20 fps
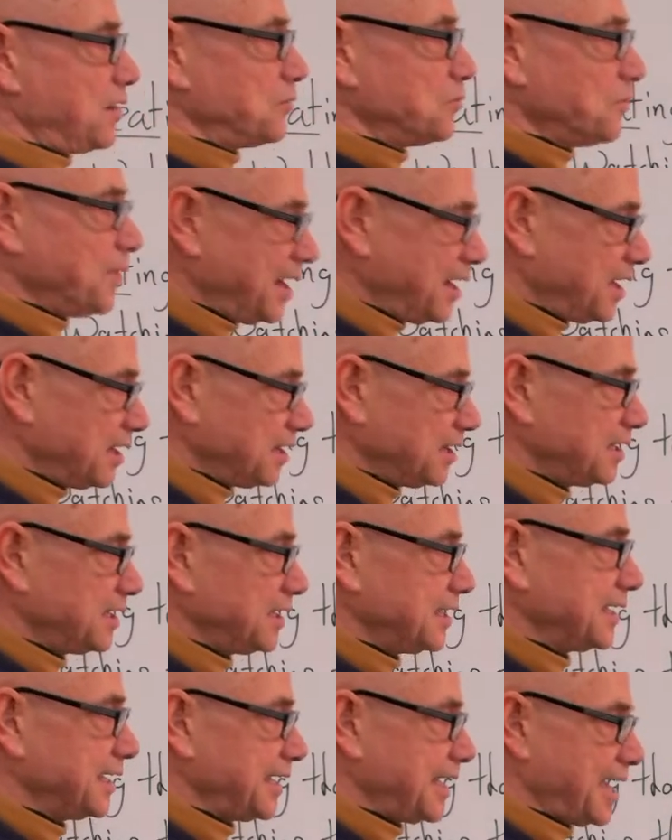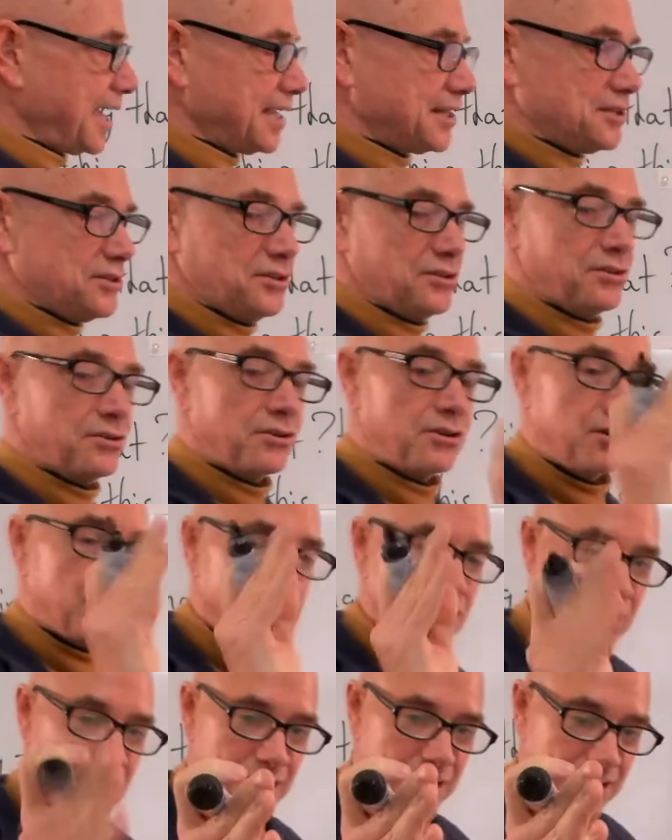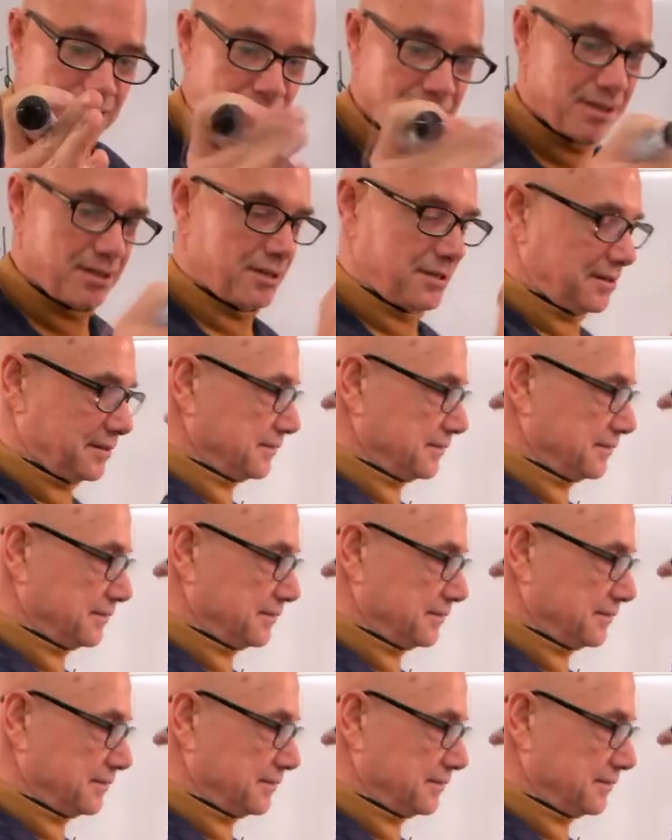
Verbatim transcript: well can you cook?